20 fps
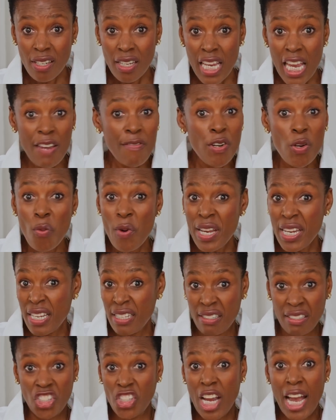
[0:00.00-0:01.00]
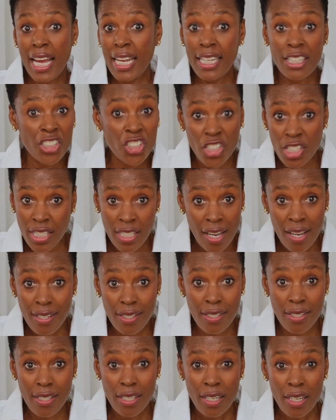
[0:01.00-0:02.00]
even when it challenges
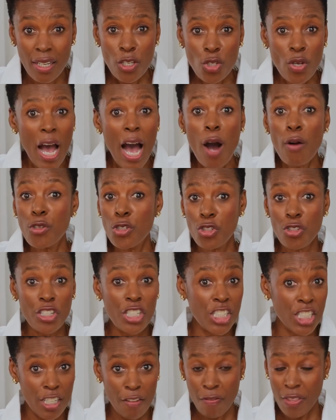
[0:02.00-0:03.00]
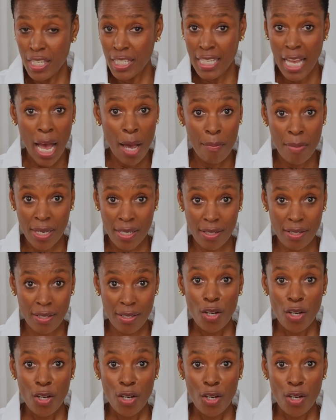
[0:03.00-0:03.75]
us. So how do you shift this habit?